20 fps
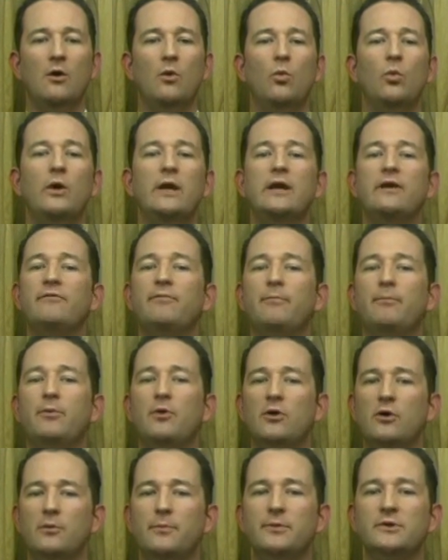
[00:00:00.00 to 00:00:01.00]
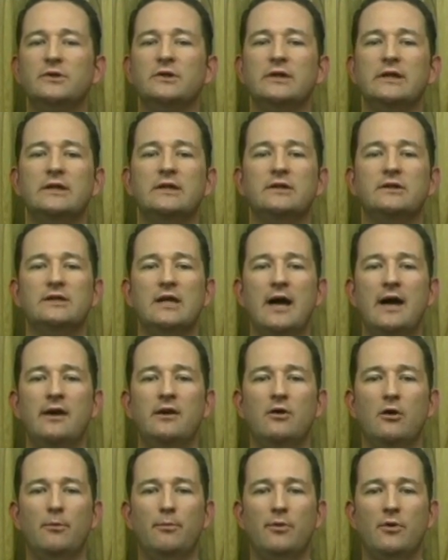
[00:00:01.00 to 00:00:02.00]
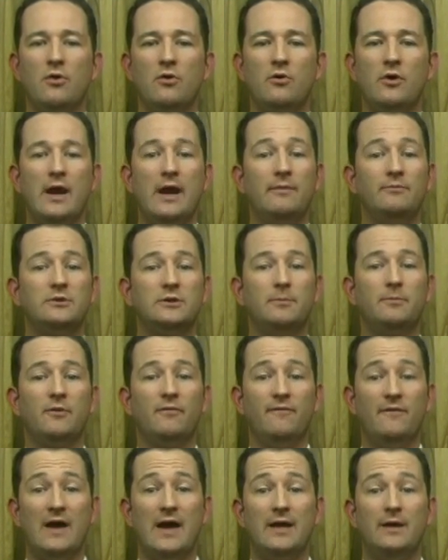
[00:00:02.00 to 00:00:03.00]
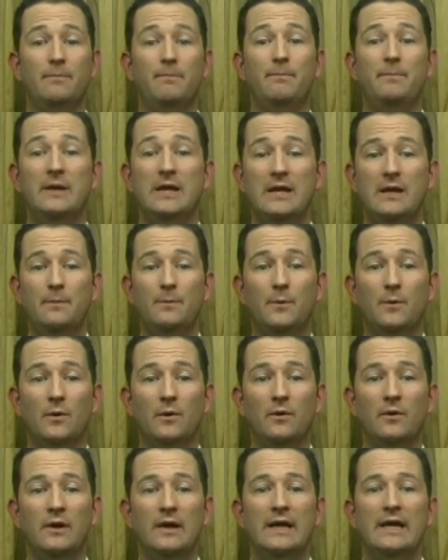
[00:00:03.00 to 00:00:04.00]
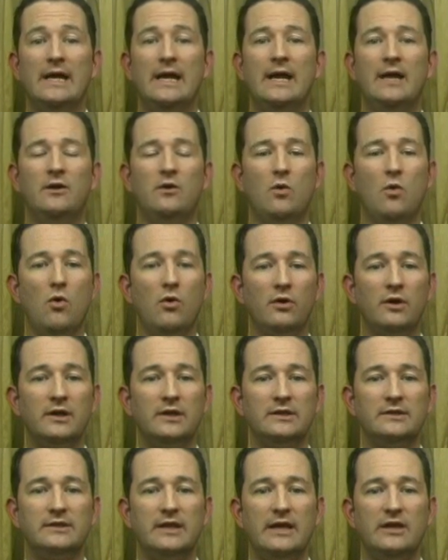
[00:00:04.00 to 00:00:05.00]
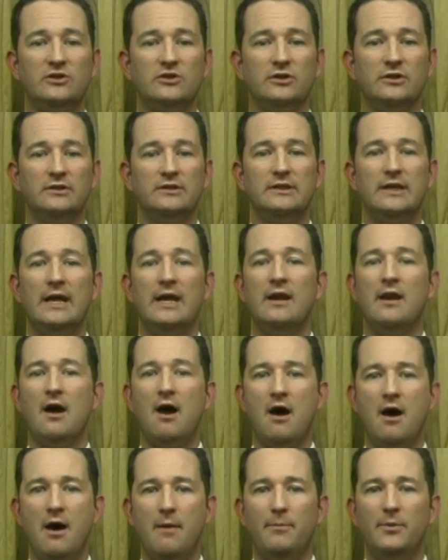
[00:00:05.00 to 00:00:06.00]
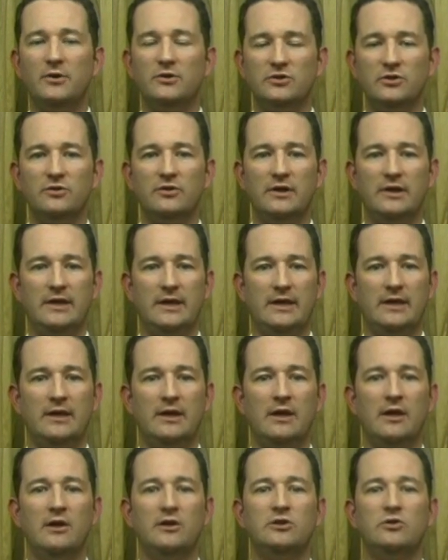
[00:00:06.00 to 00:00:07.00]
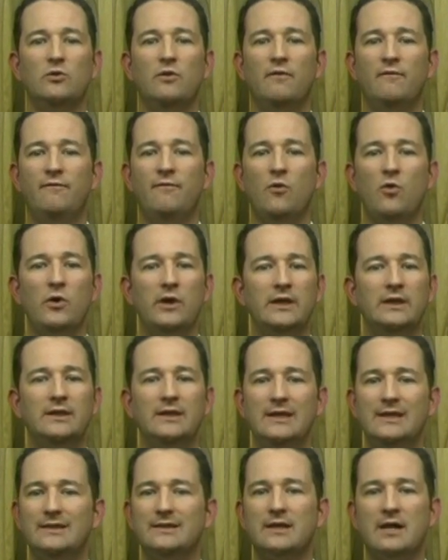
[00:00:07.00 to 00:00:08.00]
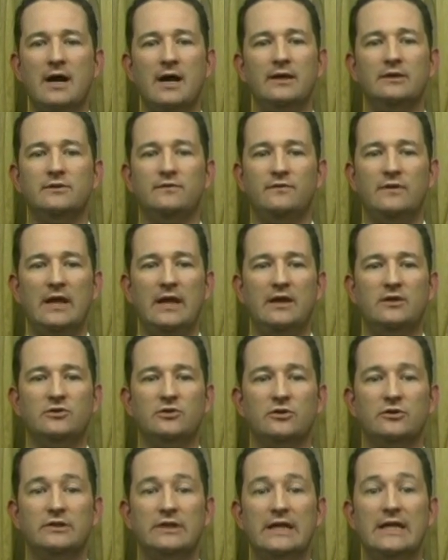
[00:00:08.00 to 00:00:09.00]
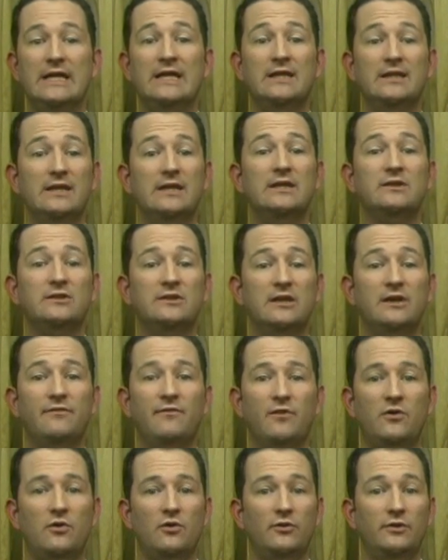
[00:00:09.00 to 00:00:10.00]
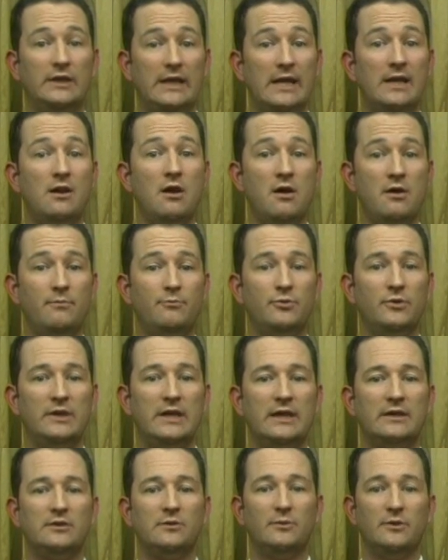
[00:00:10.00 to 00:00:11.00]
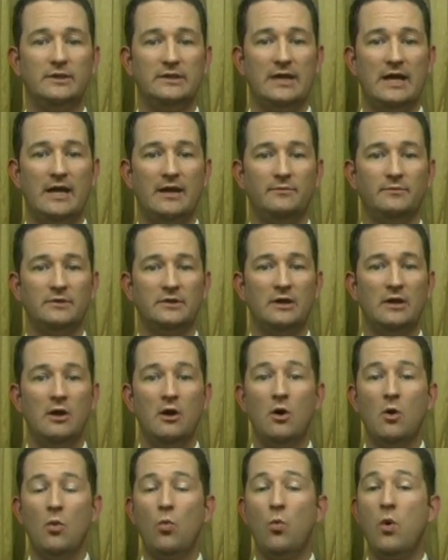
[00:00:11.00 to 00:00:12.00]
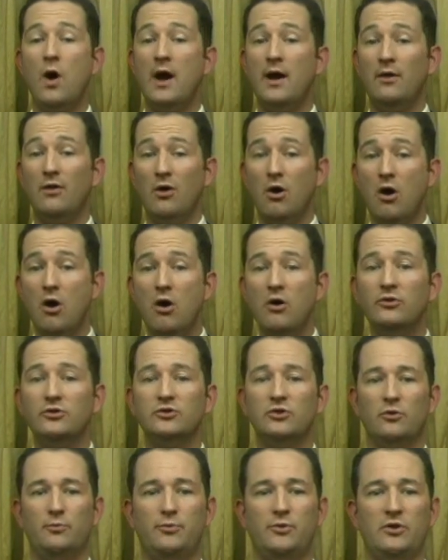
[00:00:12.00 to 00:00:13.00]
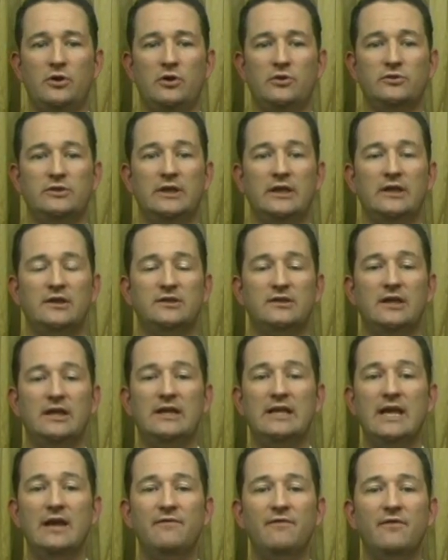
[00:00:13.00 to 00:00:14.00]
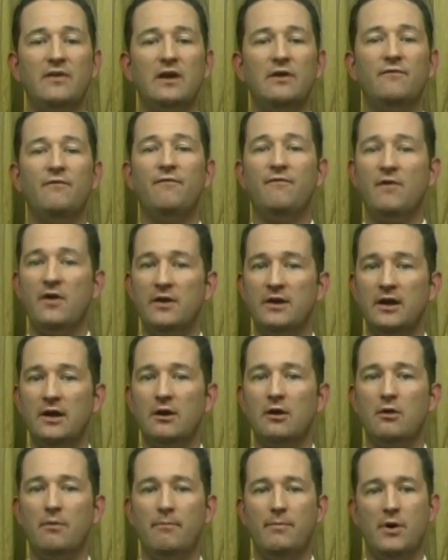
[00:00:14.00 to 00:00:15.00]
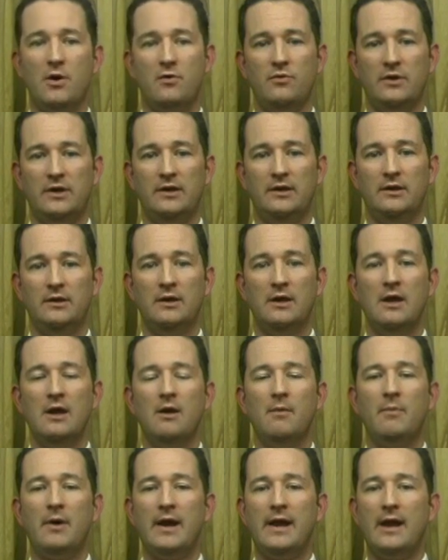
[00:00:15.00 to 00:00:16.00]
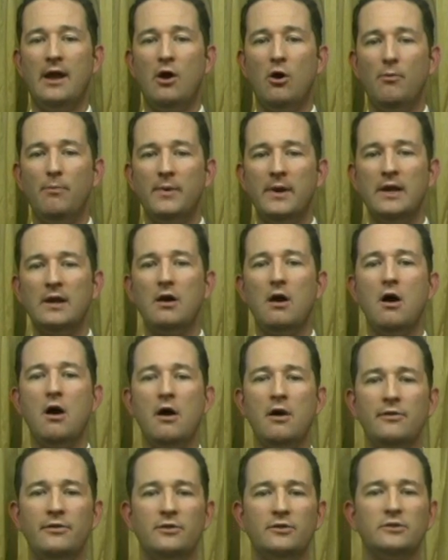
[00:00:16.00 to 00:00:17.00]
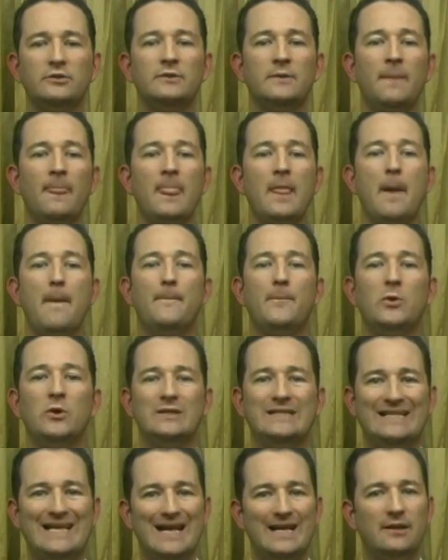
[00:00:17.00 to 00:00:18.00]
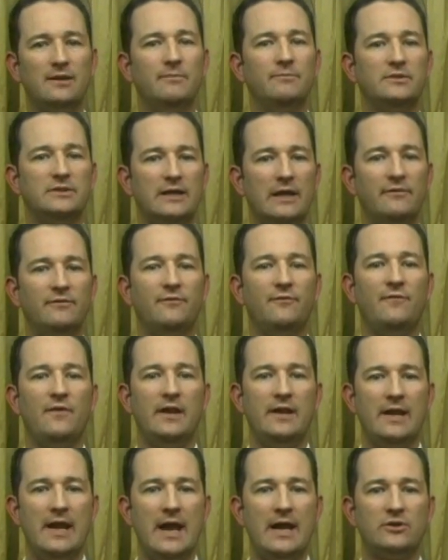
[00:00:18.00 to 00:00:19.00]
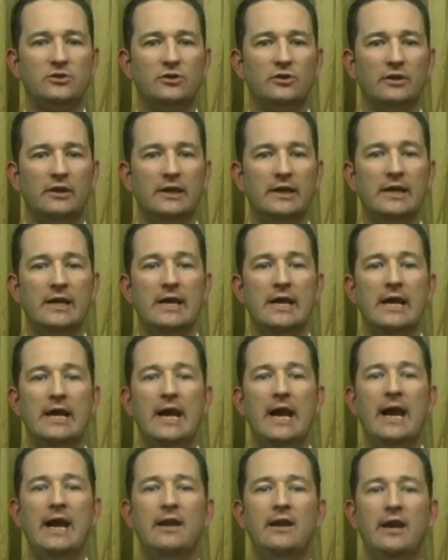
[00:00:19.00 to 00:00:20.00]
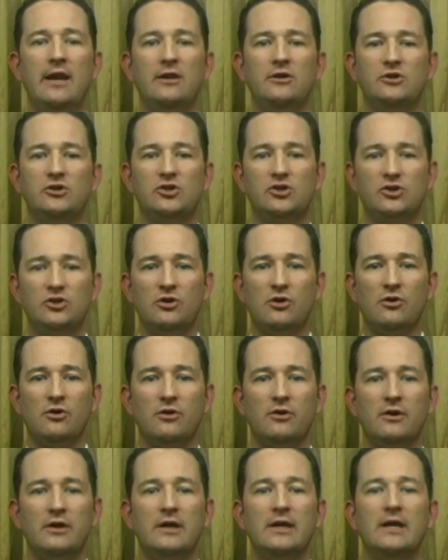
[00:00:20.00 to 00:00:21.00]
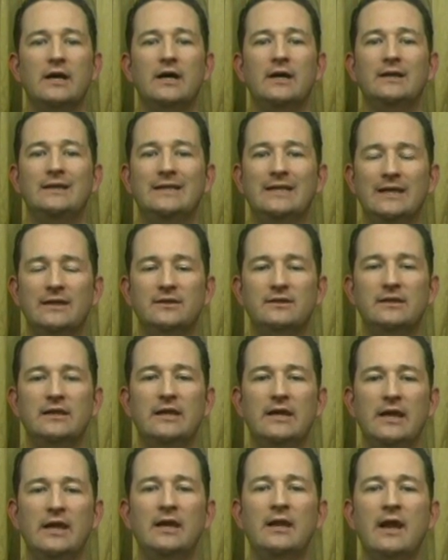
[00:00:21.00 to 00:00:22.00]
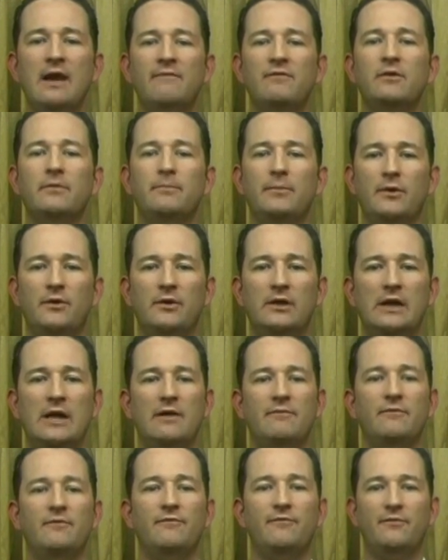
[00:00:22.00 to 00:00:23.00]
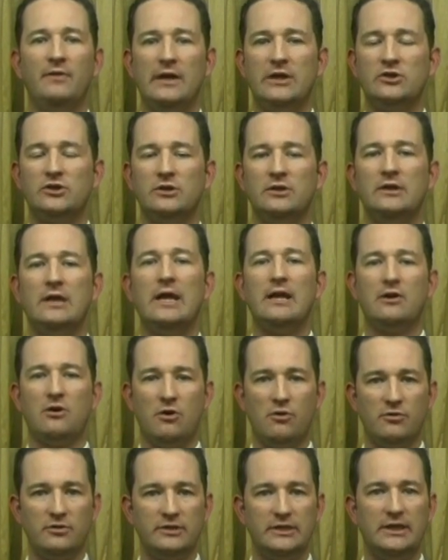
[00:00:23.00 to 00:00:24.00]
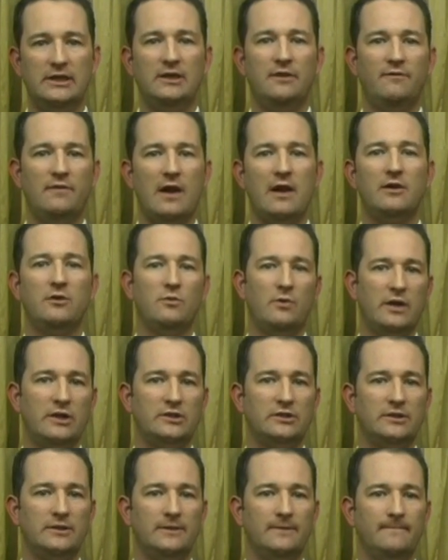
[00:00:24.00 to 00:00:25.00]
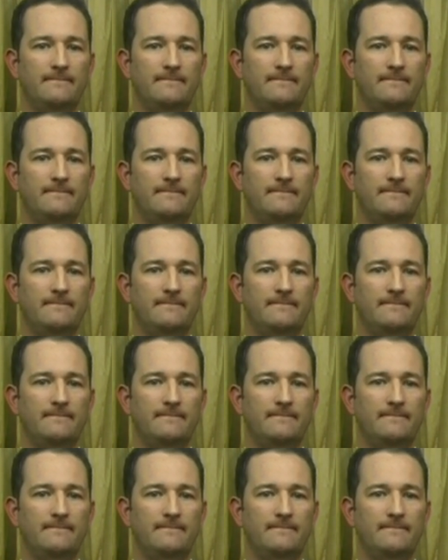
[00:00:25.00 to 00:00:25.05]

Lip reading: We've purposely designed our program to provide people and organizations an opportunity to avoid these kinds of dangers in these difficult and unpredictable times, while also producing a significant funding component by helping others protect themselves financially and ensure against the inevitability of inflation and currency devaluation.